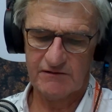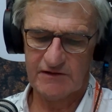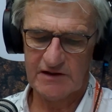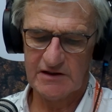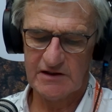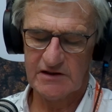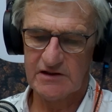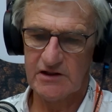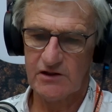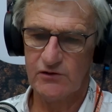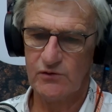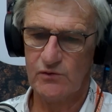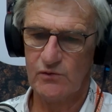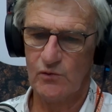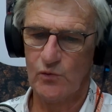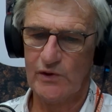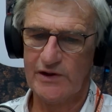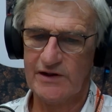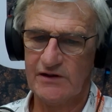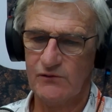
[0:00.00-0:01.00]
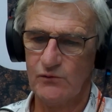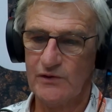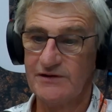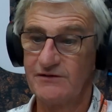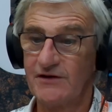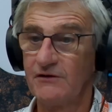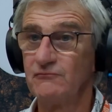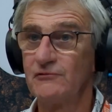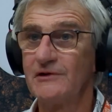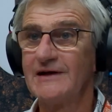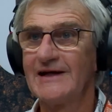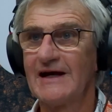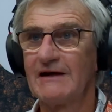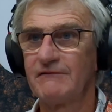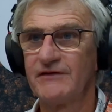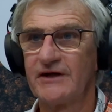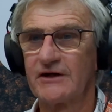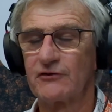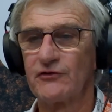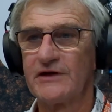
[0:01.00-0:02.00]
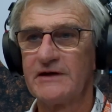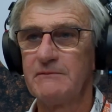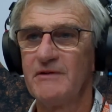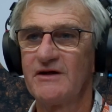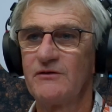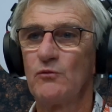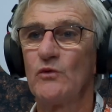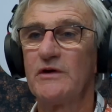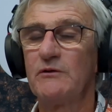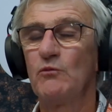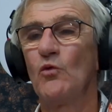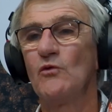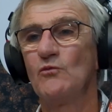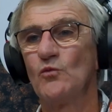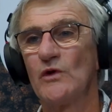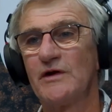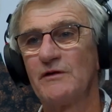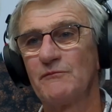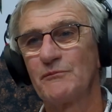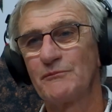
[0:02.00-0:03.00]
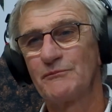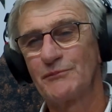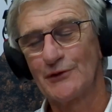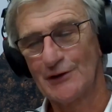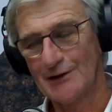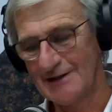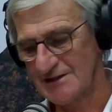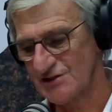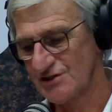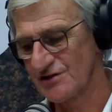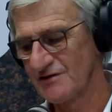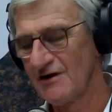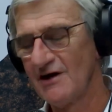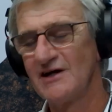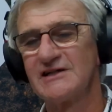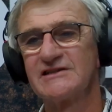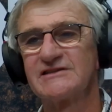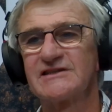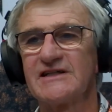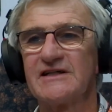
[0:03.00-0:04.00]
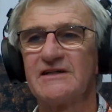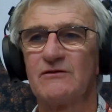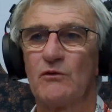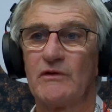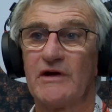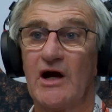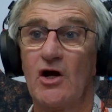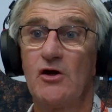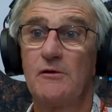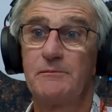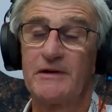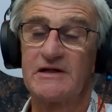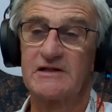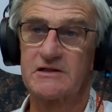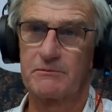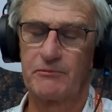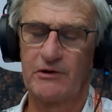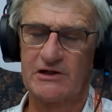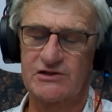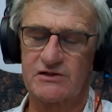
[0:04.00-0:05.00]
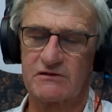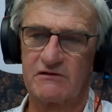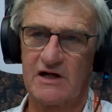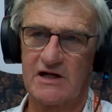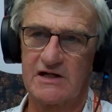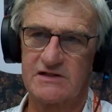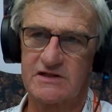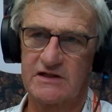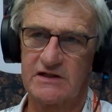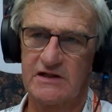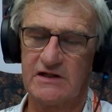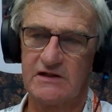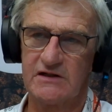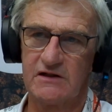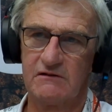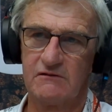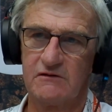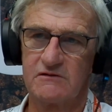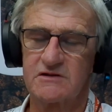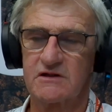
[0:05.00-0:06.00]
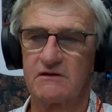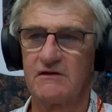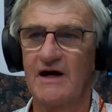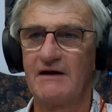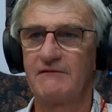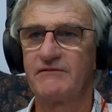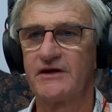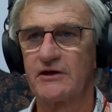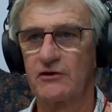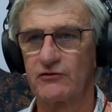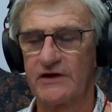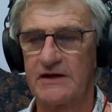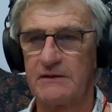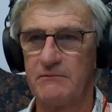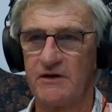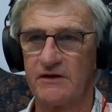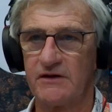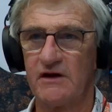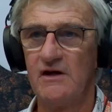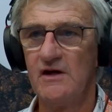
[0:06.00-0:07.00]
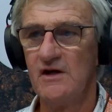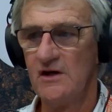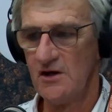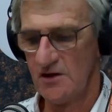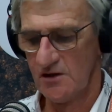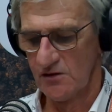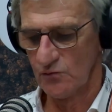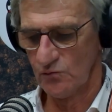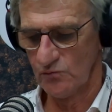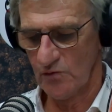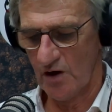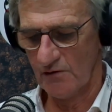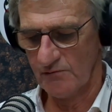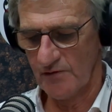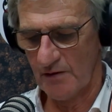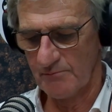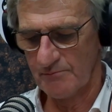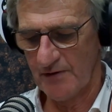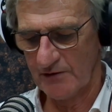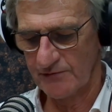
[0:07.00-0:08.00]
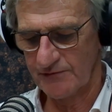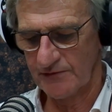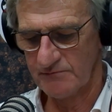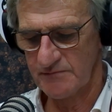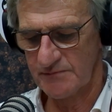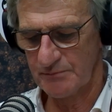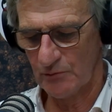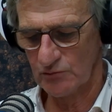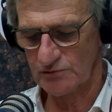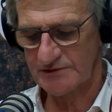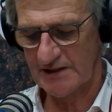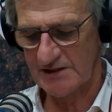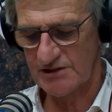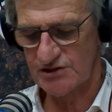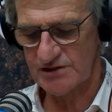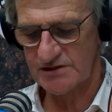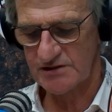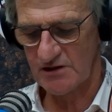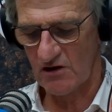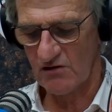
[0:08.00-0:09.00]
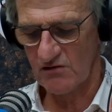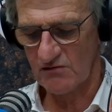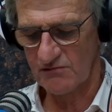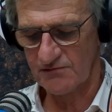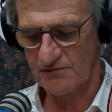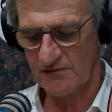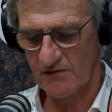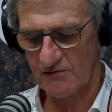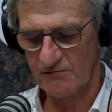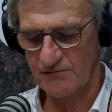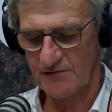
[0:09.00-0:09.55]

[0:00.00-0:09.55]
the EU, we don't really have an agreement. We're pressurising, we're hoping to pressurise the EU to have an agreement of both importation of